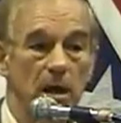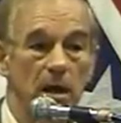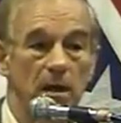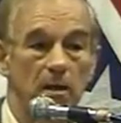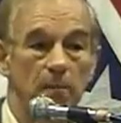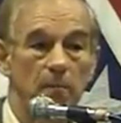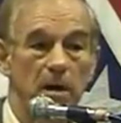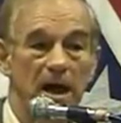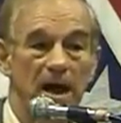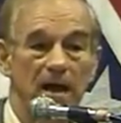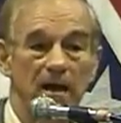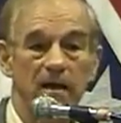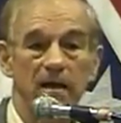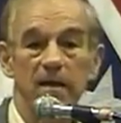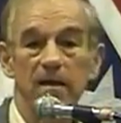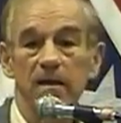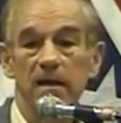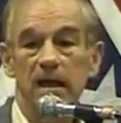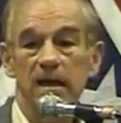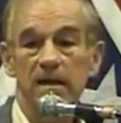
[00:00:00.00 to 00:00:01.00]
back
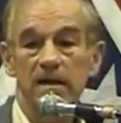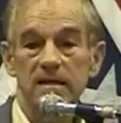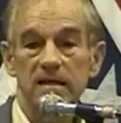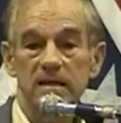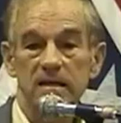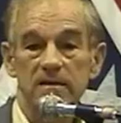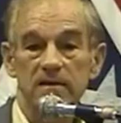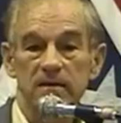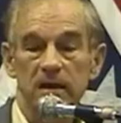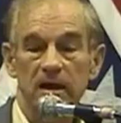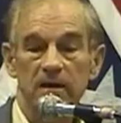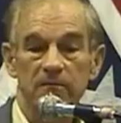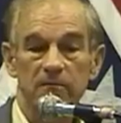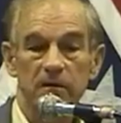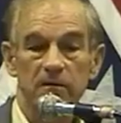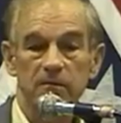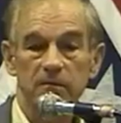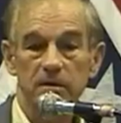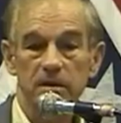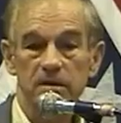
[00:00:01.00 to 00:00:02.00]
in the
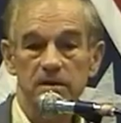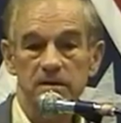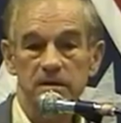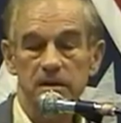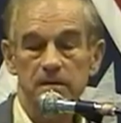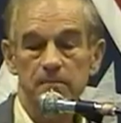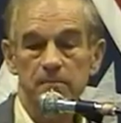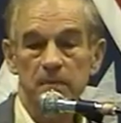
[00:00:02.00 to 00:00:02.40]
1850s